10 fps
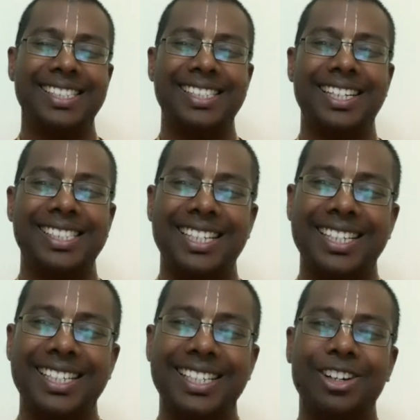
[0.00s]
Yeah.
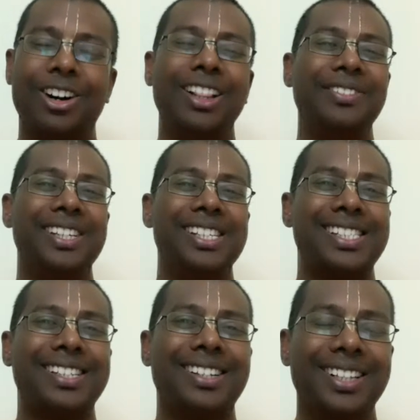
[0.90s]
All the
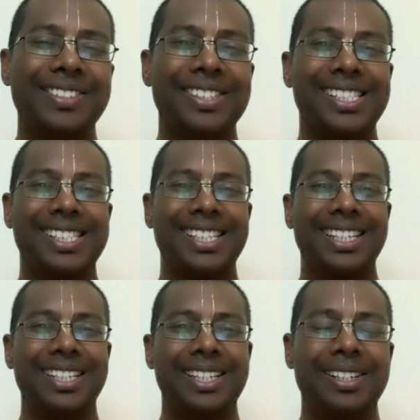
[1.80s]
best. All the best.
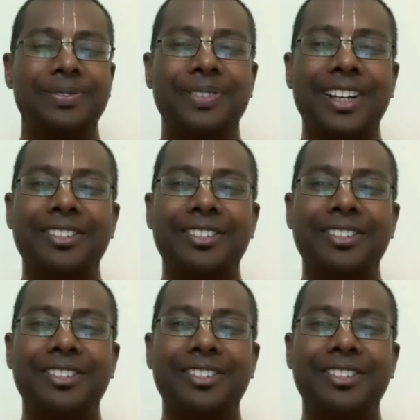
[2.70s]
May